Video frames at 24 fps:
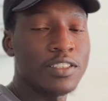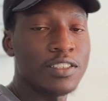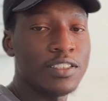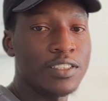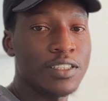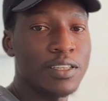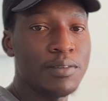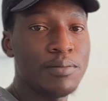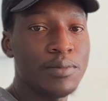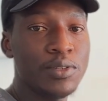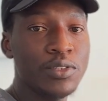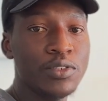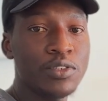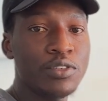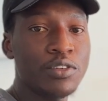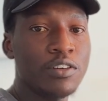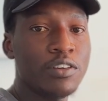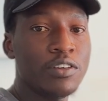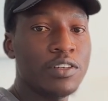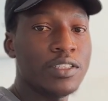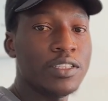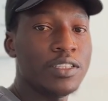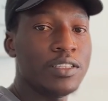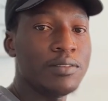the
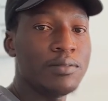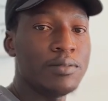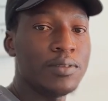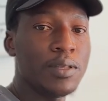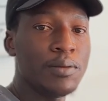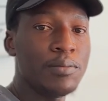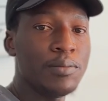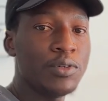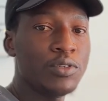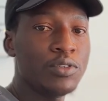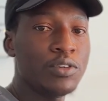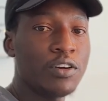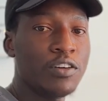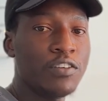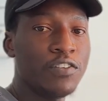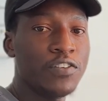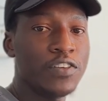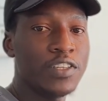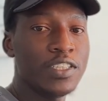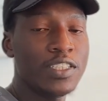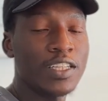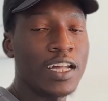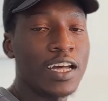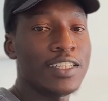milk, the milk
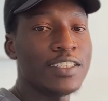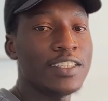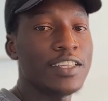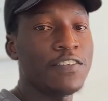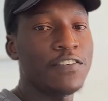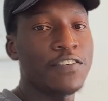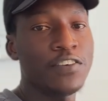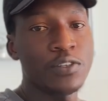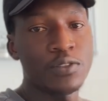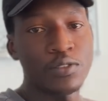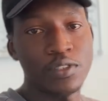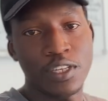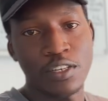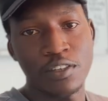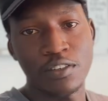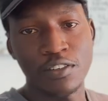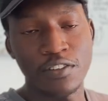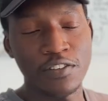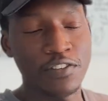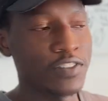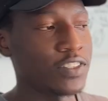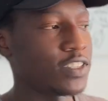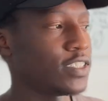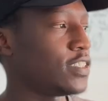coffee, and the filter
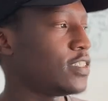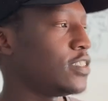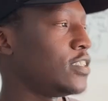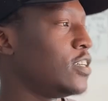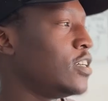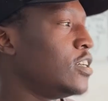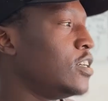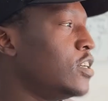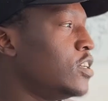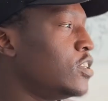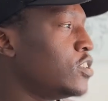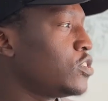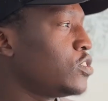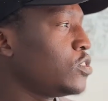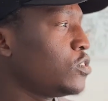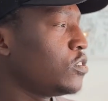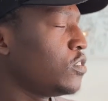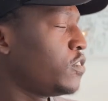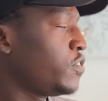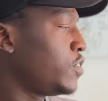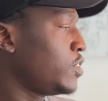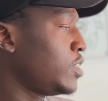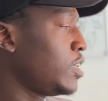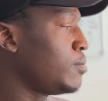coffees. So
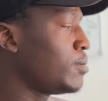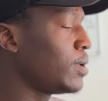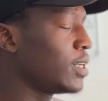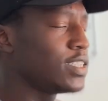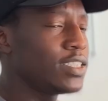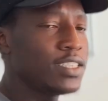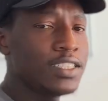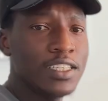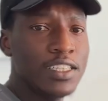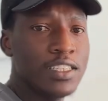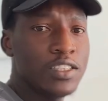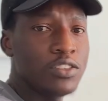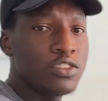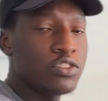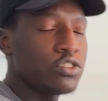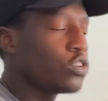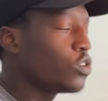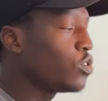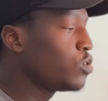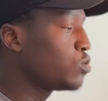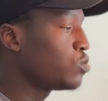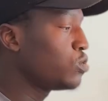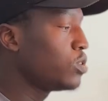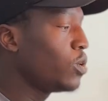for the machine,
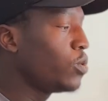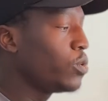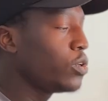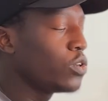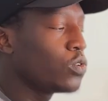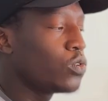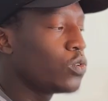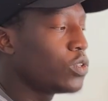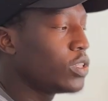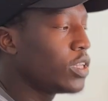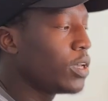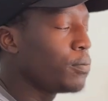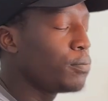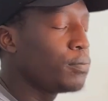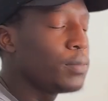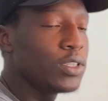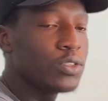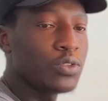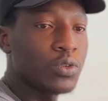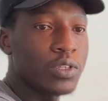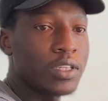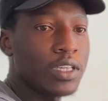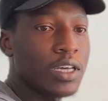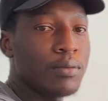so today we're gonna be
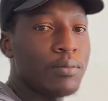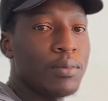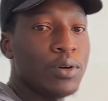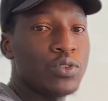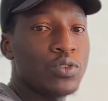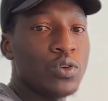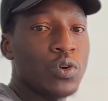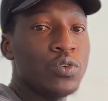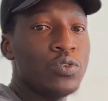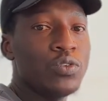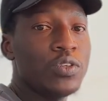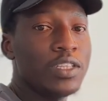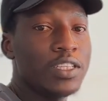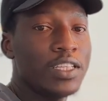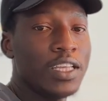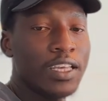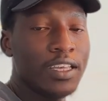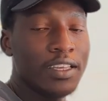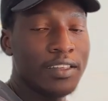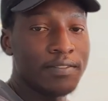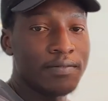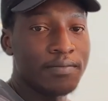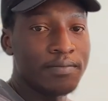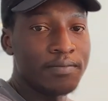talking about only
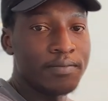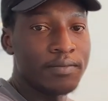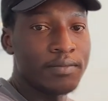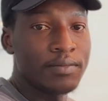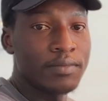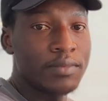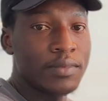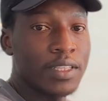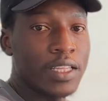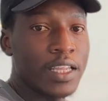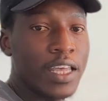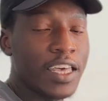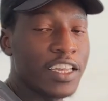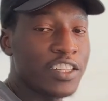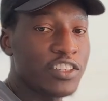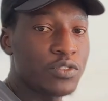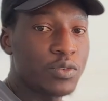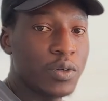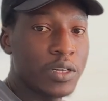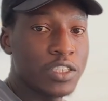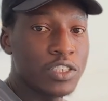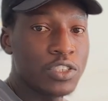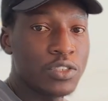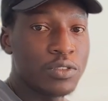the
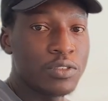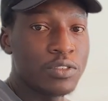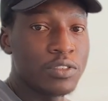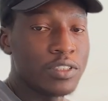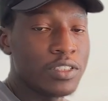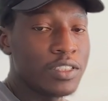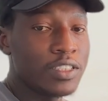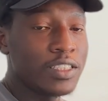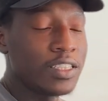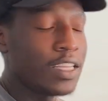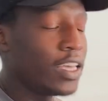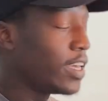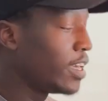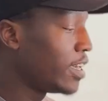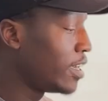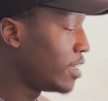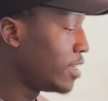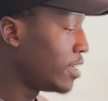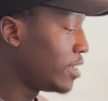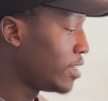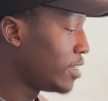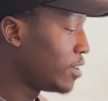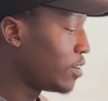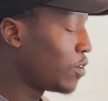extraction, the
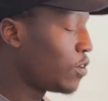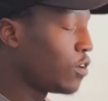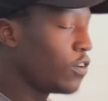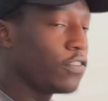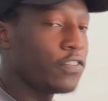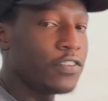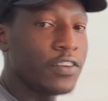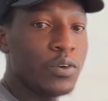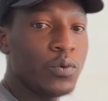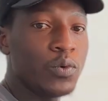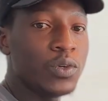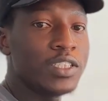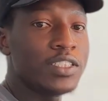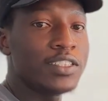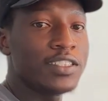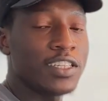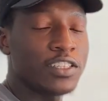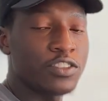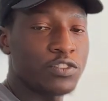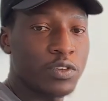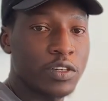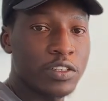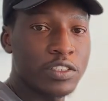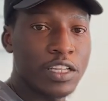coffee which is
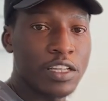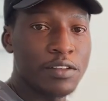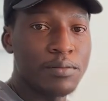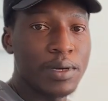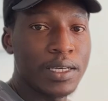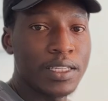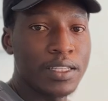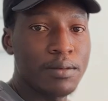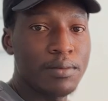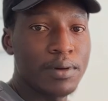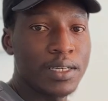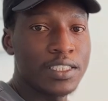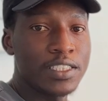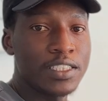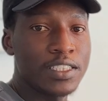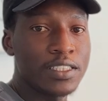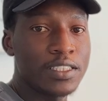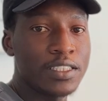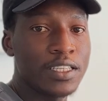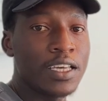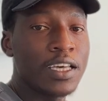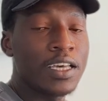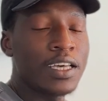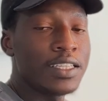extracted by the
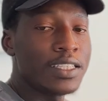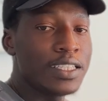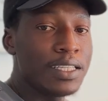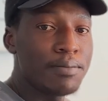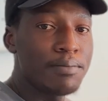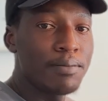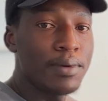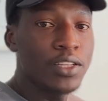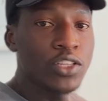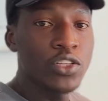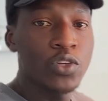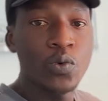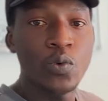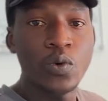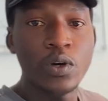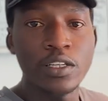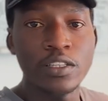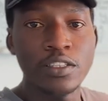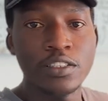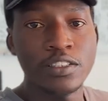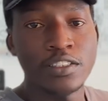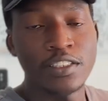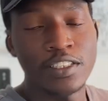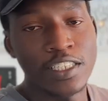machine. The manual
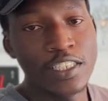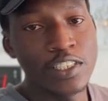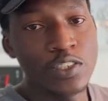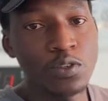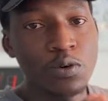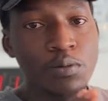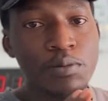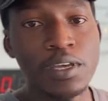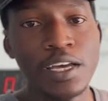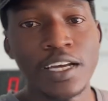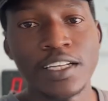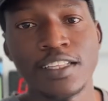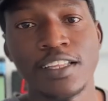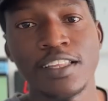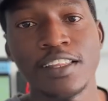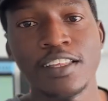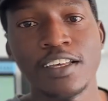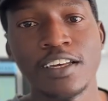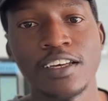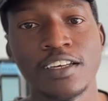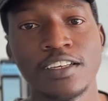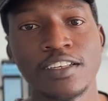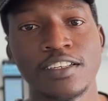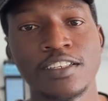one, it will be
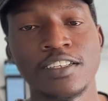another,